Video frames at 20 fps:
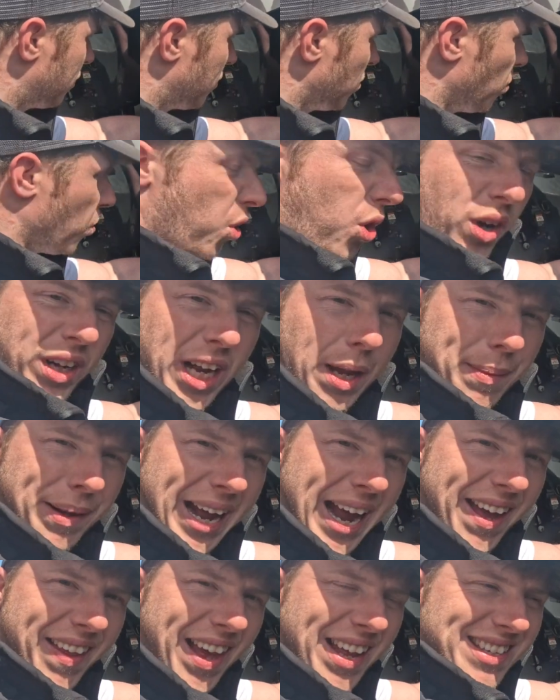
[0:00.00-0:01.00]
water coming
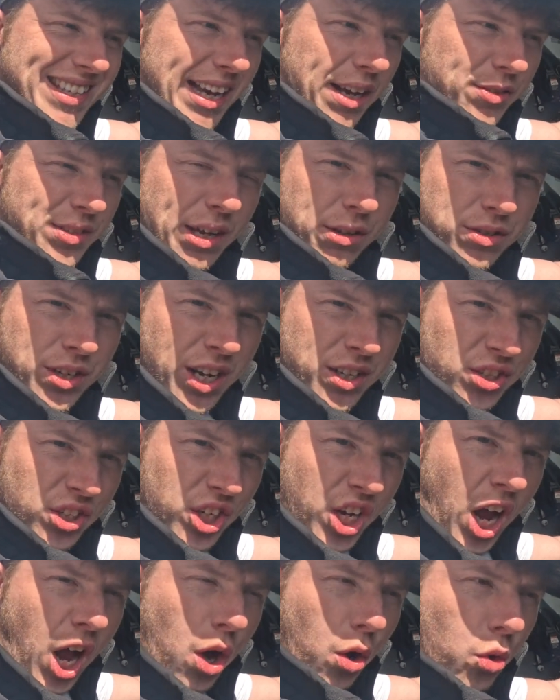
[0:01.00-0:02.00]
out of that telltale's nice and
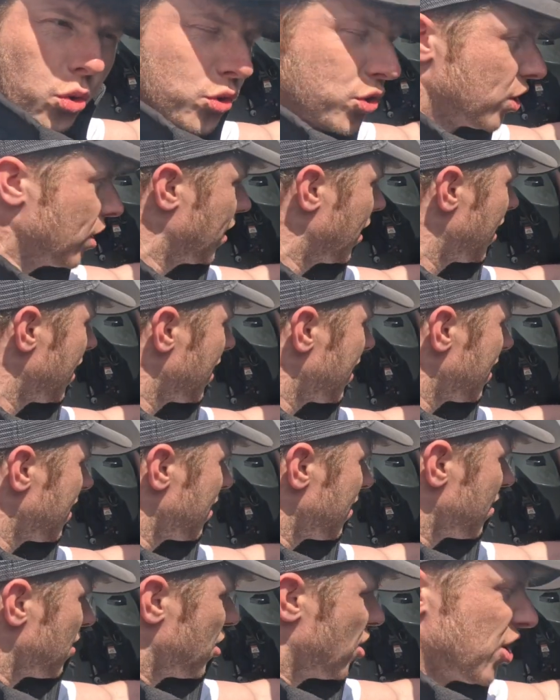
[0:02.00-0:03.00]
cold.
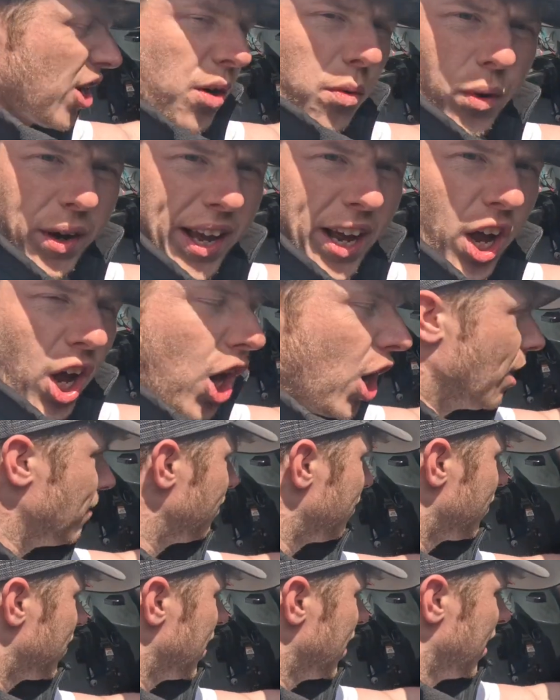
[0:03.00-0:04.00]
You don't want it hot.
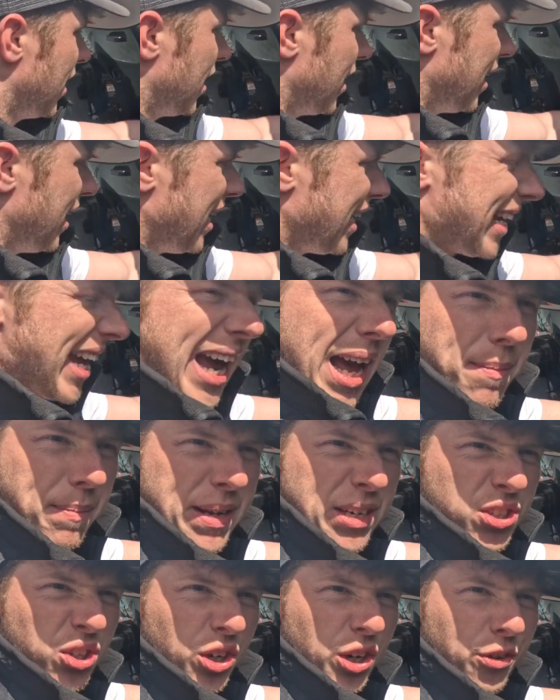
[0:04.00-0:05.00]
It can
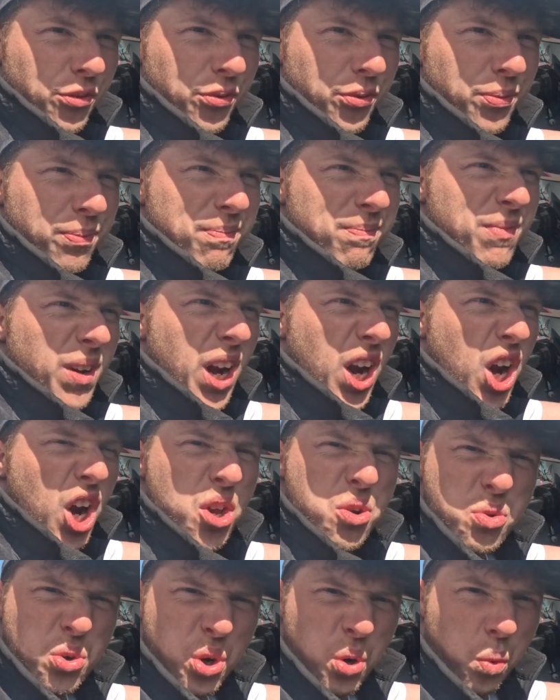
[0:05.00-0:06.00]
be sort of
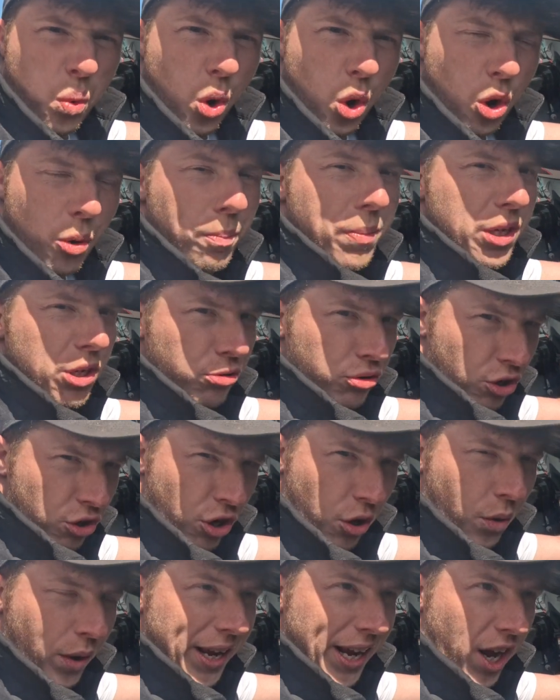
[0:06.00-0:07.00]
lukewarm, but you do
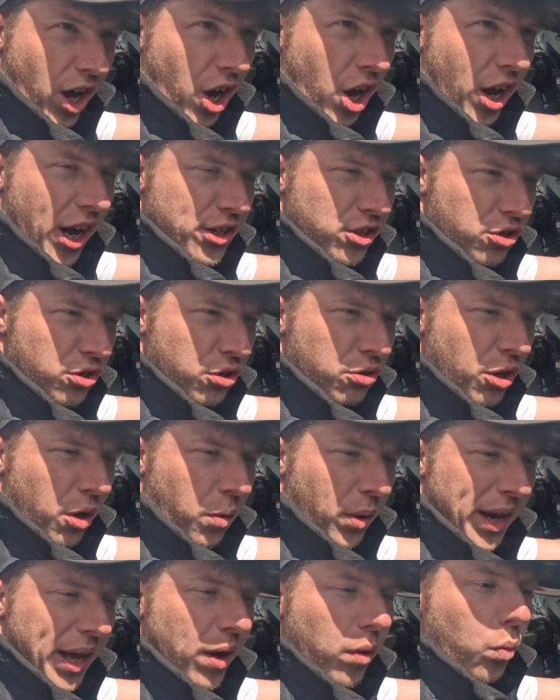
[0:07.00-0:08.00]
not want it hot, and you do not
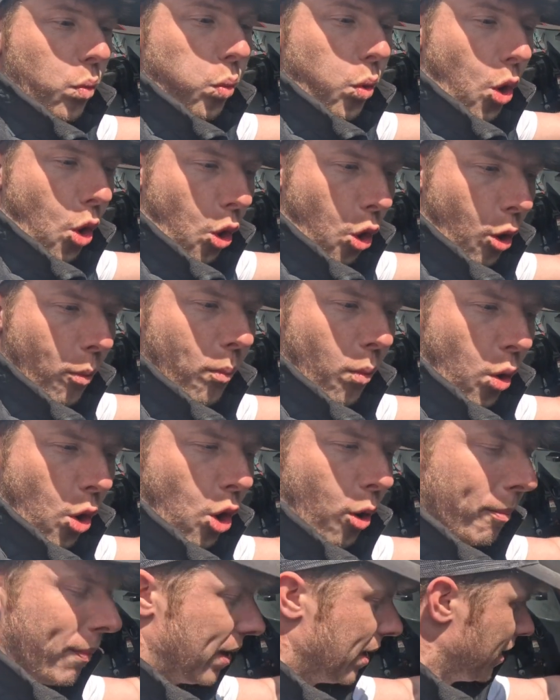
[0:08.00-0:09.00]
want it warm.
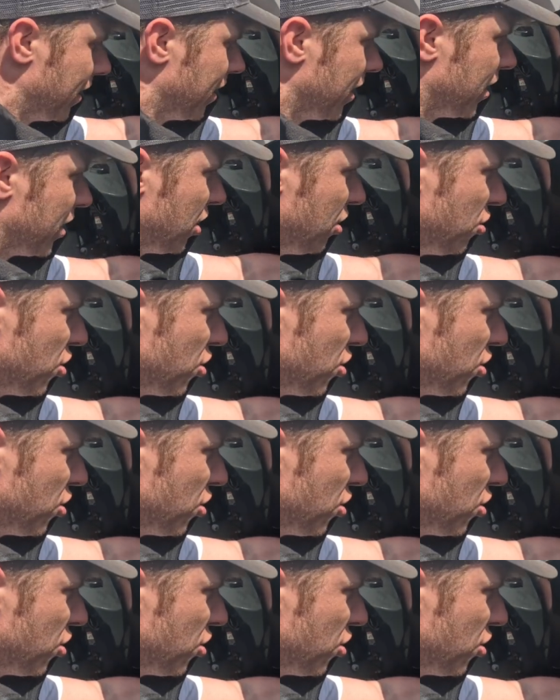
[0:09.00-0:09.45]
You